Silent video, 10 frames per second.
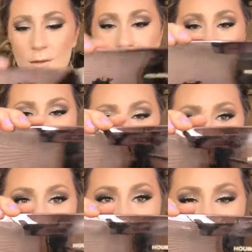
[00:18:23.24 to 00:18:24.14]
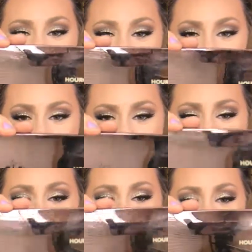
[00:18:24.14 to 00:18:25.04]
Now taking
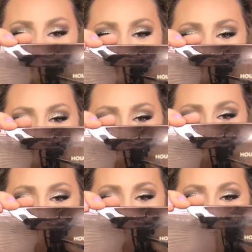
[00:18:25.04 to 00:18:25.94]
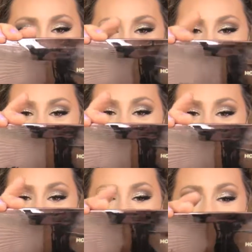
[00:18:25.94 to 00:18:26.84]
my Hourglass Ambient
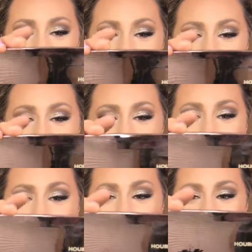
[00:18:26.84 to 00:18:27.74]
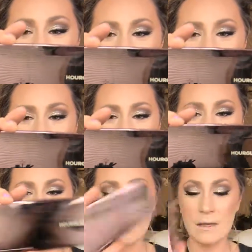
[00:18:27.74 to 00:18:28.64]
Lighting Palette, I'm going to
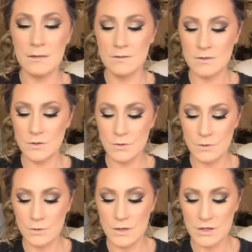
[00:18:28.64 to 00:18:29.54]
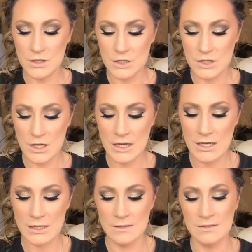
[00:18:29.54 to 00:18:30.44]
dip into the
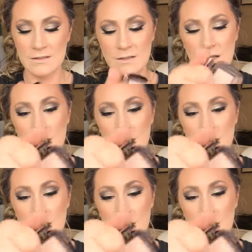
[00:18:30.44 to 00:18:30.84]
shades